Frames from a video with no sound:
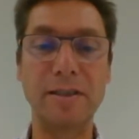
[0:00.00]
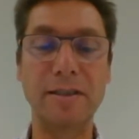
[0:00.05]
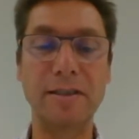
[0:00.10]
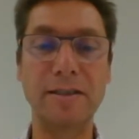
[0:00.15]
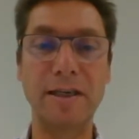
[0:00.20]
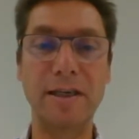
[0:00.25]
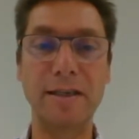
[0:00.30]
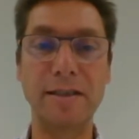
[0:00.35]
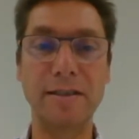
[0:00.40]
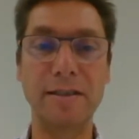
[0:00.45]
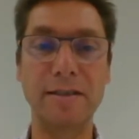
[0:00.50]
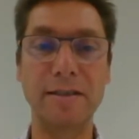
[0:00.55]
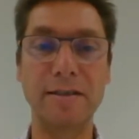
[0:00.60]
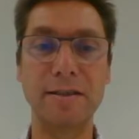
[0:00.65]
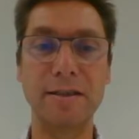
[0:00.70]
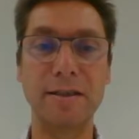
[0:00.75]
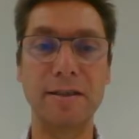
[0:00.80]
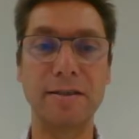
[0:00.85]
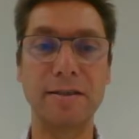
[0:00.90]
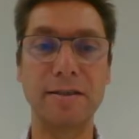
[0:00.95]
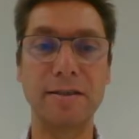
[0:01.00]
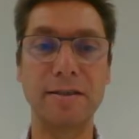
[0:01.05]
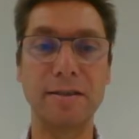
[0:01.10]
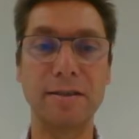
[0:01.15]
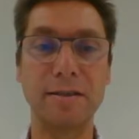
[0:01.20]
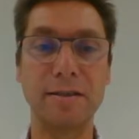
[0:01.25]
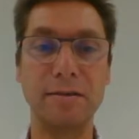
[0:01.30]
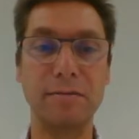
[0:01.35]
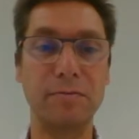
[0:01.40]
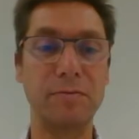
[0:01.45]
facilitated
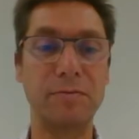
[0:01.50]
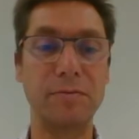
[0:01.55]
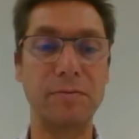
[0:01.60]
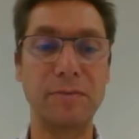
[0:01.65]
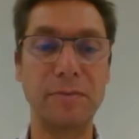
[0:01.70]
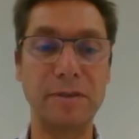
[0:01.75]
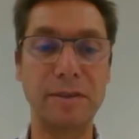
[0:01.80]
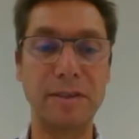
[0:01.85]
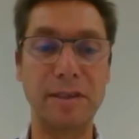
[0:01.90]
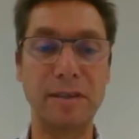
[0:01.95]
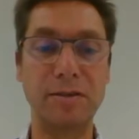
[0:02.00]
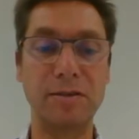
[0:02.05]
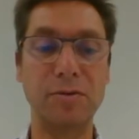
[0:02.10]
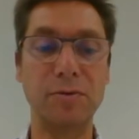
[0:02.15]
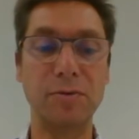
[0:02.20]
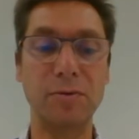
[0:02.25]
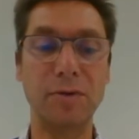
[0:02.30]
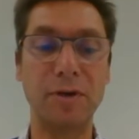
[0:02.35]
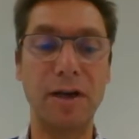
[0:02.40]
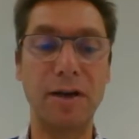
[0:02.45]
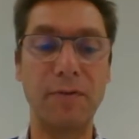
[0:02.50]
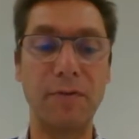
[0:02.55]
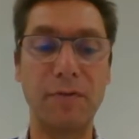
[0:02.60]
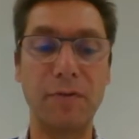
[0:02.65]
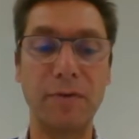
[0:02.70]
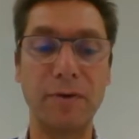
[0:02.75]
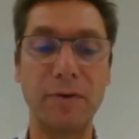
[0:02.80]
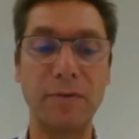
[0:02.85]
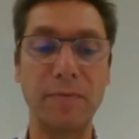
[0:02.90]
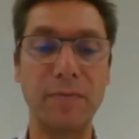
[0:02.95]
and that you
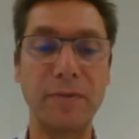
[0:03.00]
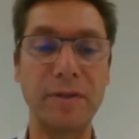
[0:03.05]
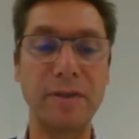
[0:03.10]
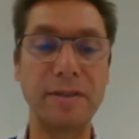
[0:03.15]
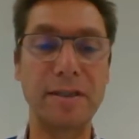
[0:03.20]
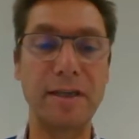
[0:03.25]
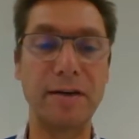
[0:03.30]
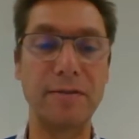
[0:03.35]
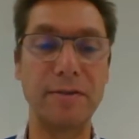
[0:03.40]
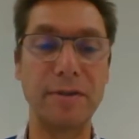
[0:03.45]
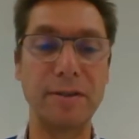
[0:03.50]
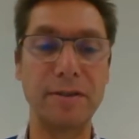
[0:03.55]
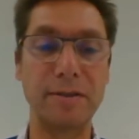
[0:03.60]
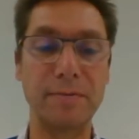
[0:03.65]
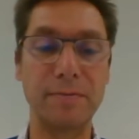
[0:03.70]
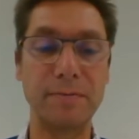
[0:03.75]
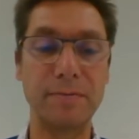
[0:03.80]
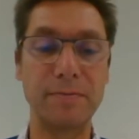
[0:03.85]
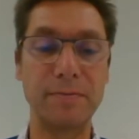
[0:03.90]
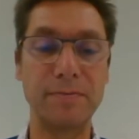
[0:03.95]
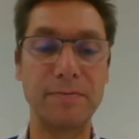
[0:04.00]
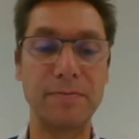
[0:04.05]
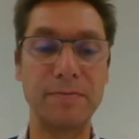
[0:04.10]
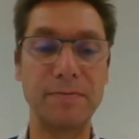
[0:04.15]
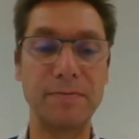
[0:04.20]
have discovered?